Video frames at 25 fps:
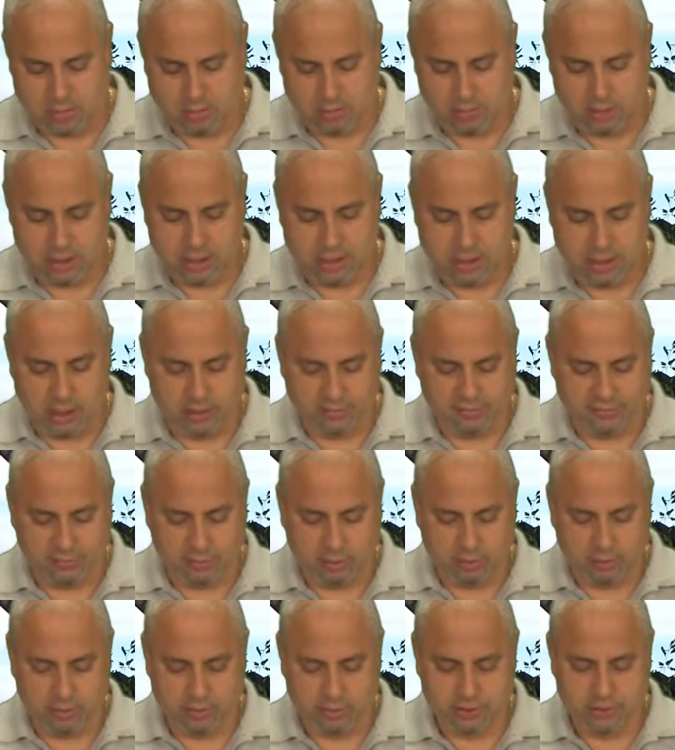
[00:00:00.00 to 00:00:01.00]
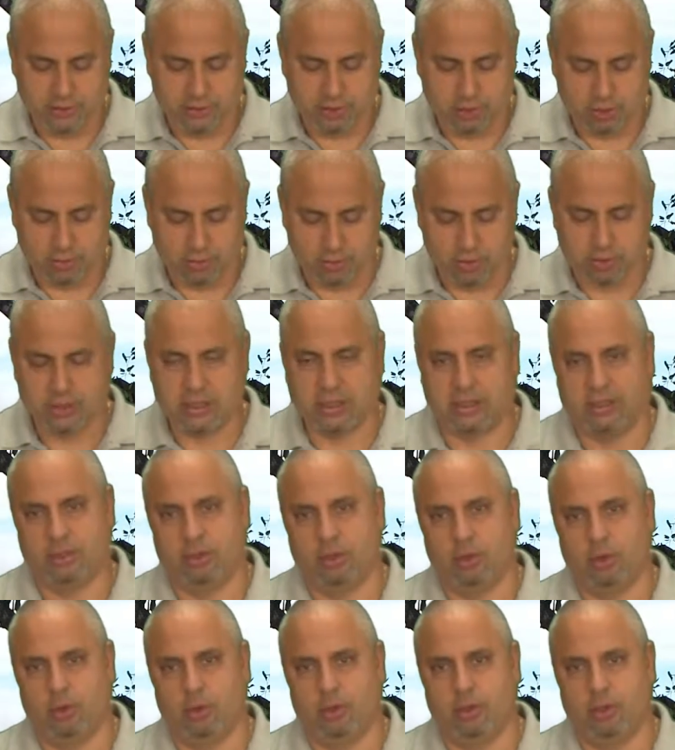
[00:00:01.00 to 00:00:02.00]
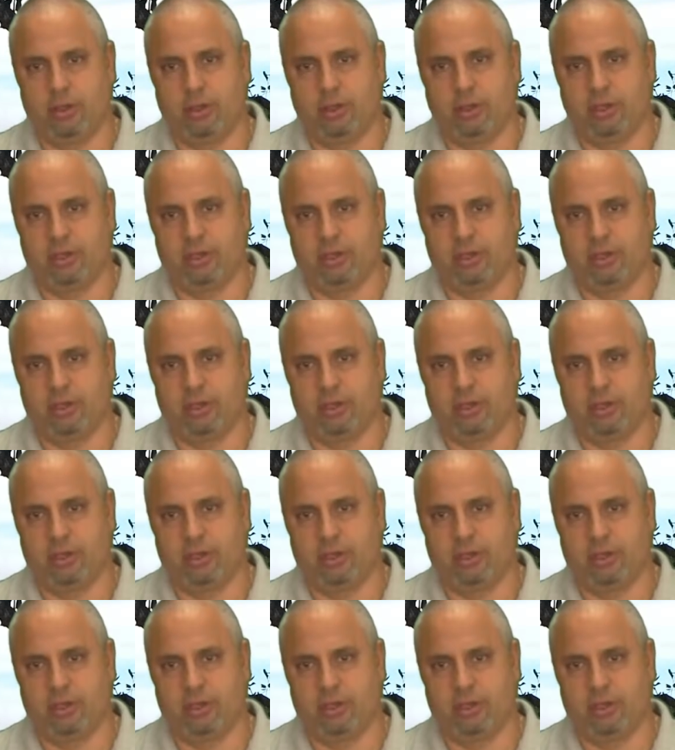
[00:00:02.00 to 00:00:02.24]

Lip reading: Be careful, this is almost like toner.